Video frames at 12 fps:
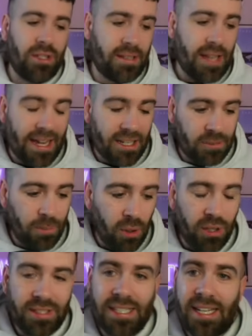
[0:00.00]

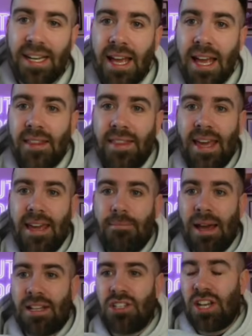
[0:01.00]
exploited the
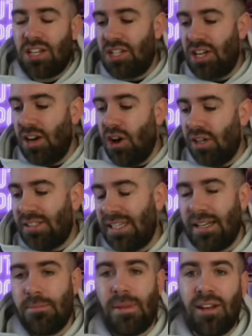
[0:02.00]
Manchester
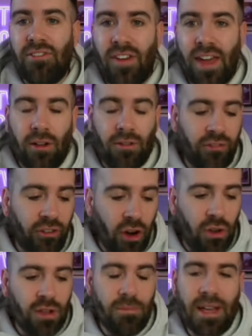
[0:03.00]
United midfield
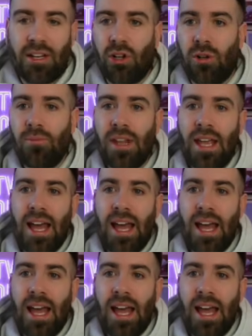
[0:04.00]
through the middle.